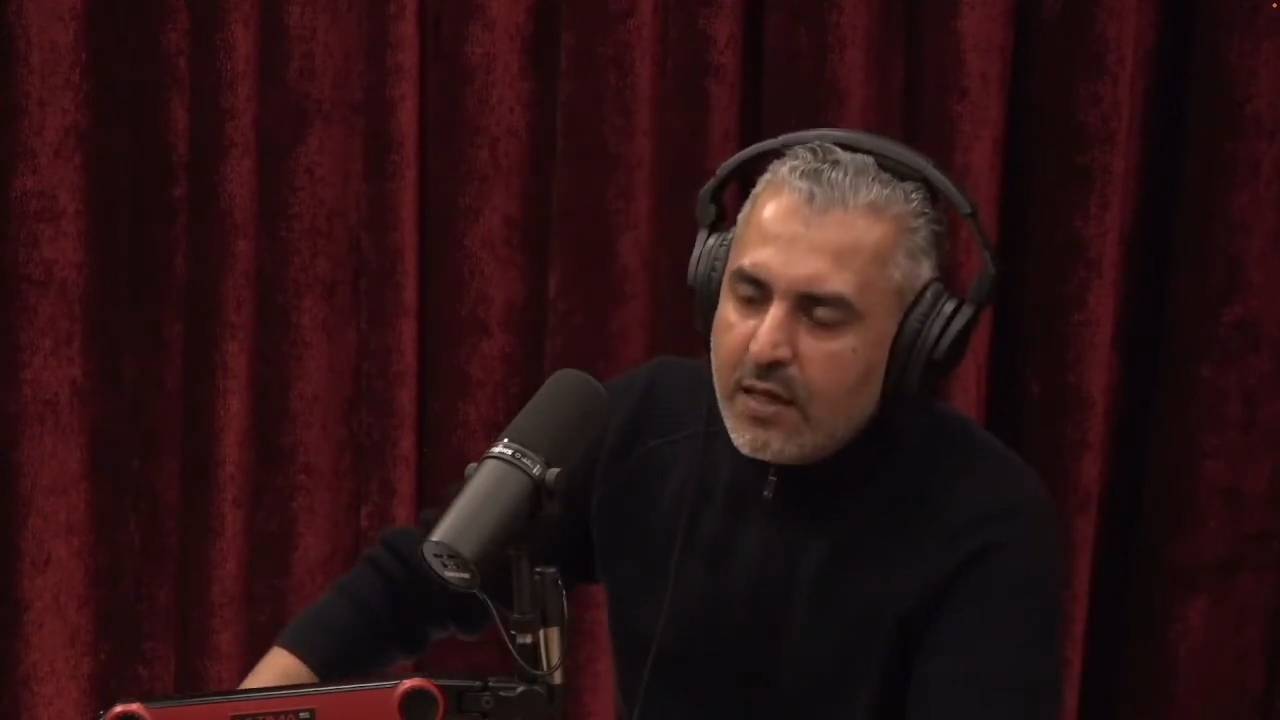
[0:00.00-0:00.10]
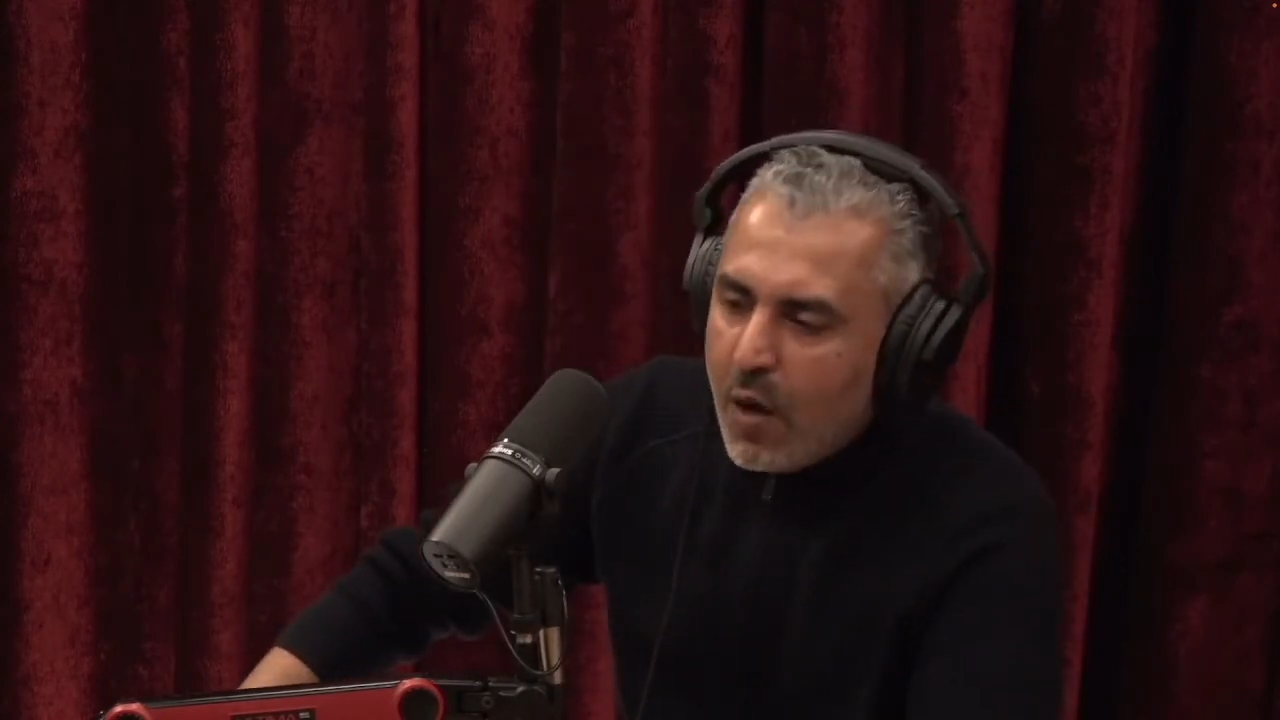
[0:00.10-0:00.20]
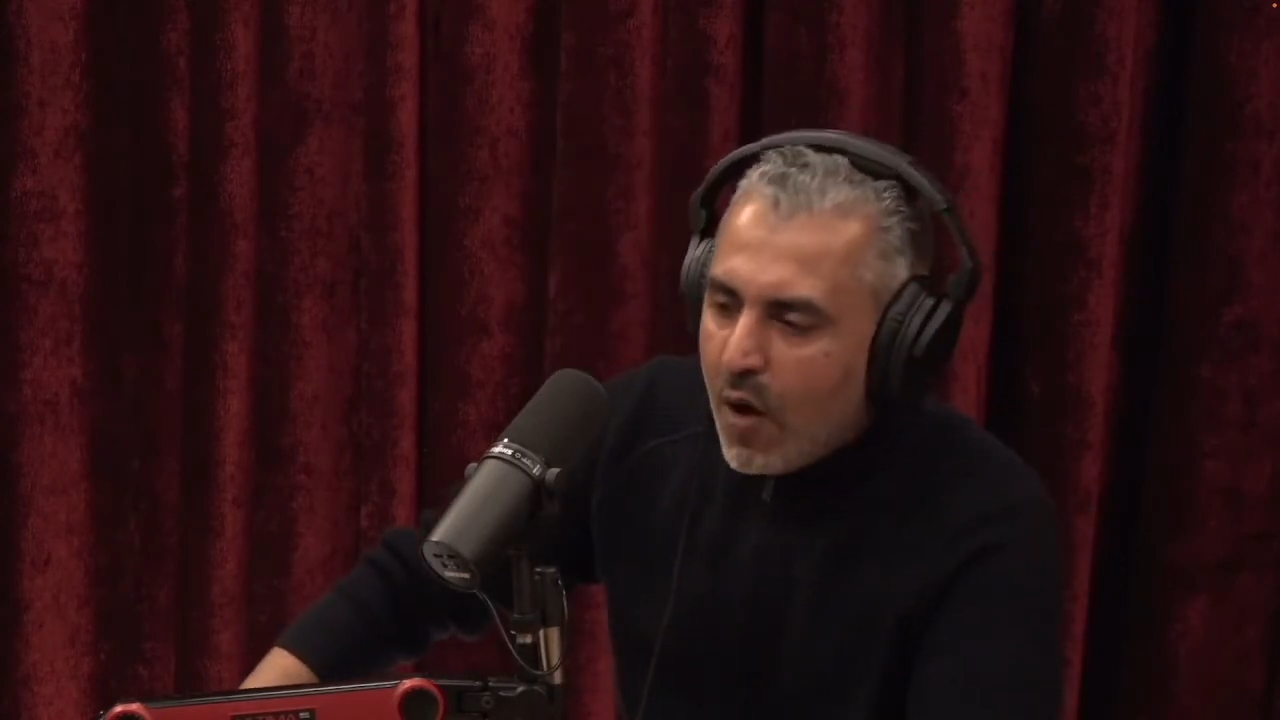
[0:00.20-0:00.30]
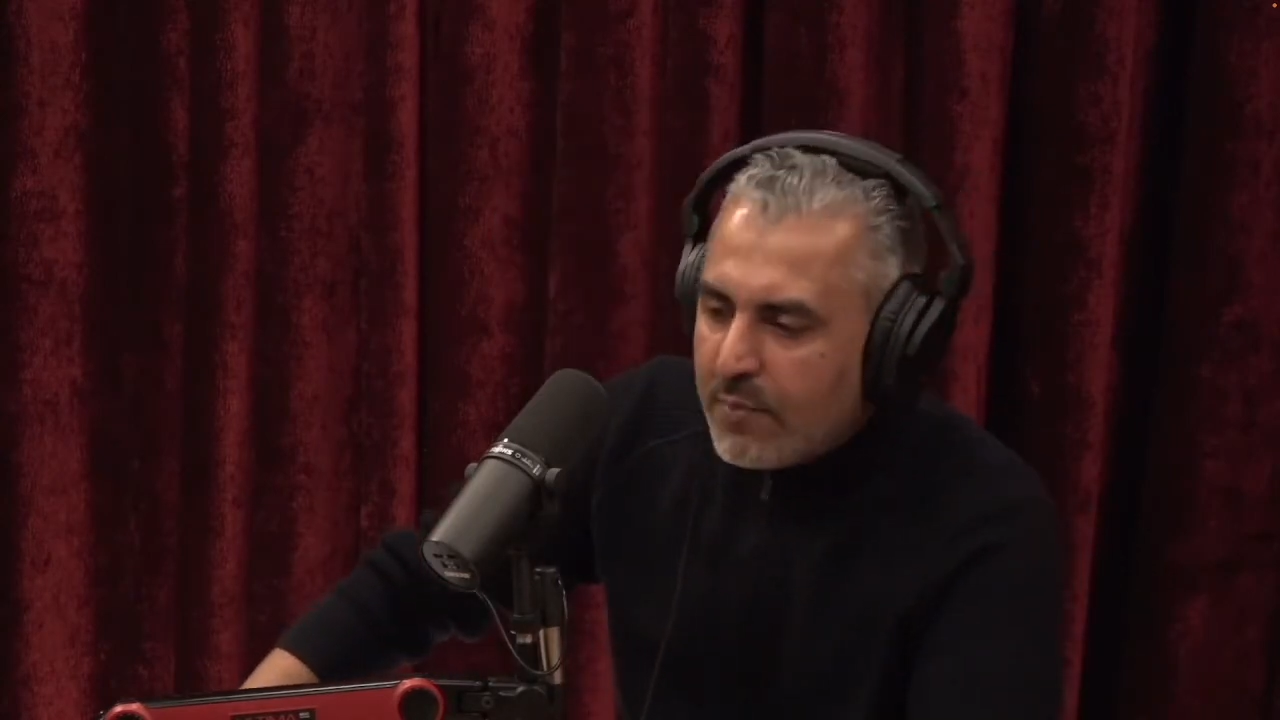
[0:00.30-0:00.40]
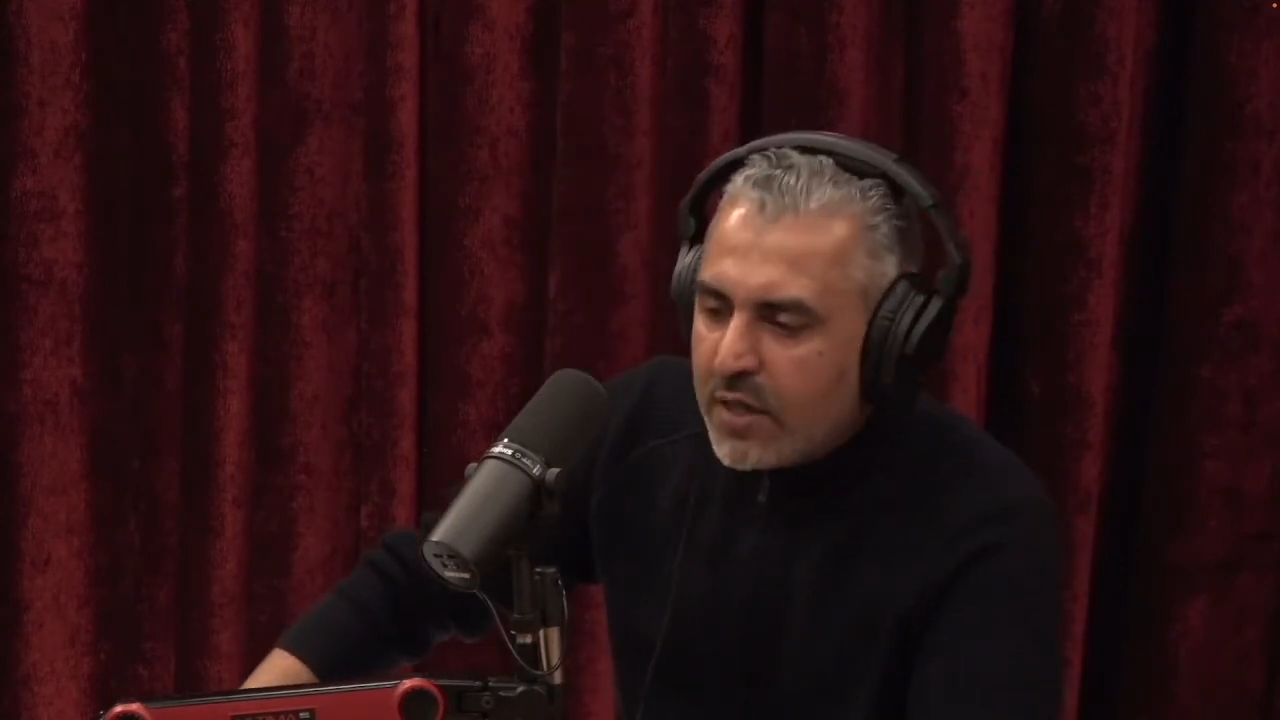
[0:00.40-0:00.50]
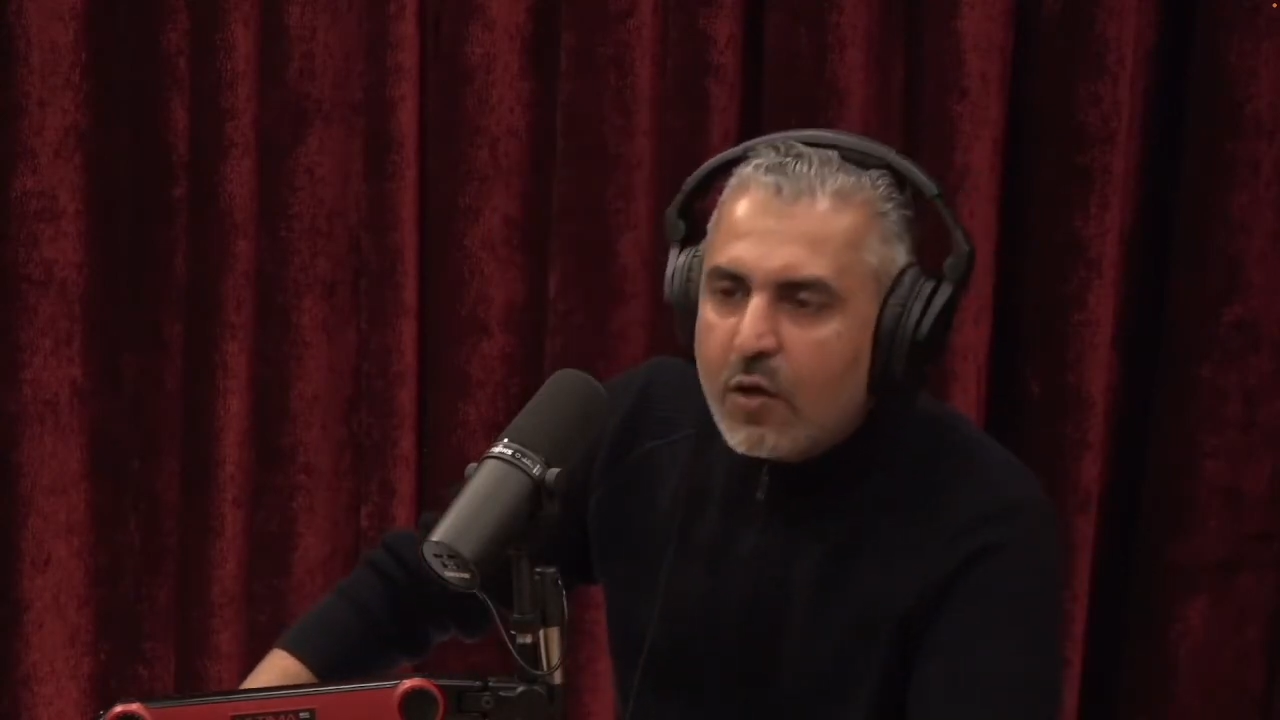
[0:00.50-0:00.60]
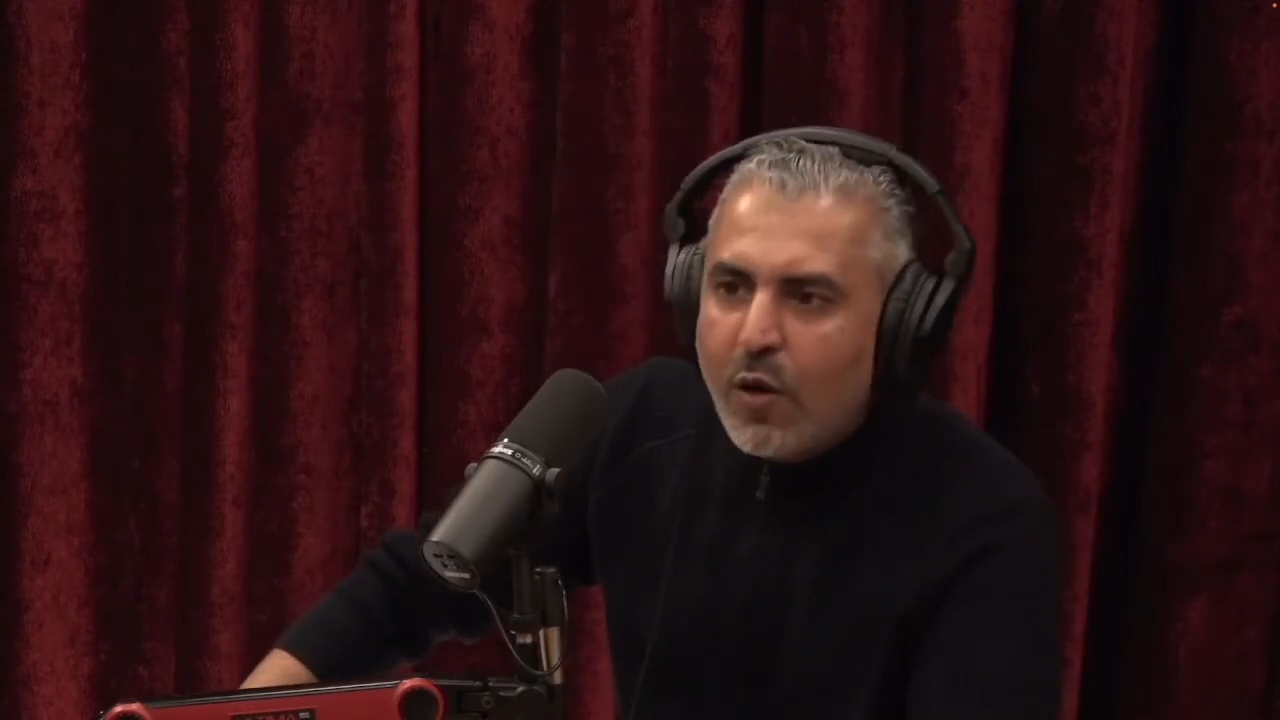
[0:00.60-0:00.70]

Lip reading: No, I'm going to